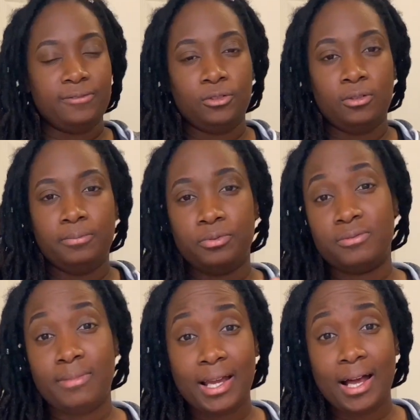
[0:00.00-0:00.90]
for both
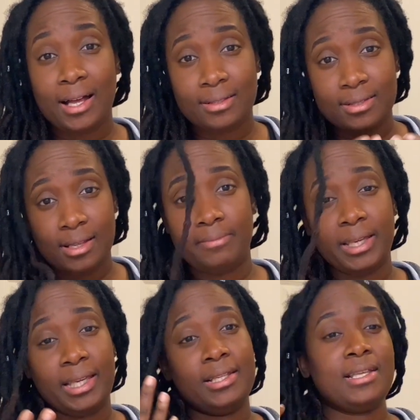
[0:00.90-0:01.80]
my hands and my
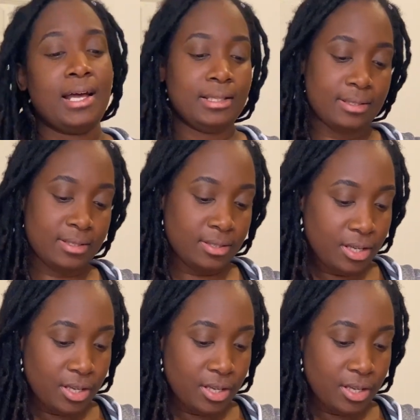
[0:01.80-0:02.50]
kids' hands.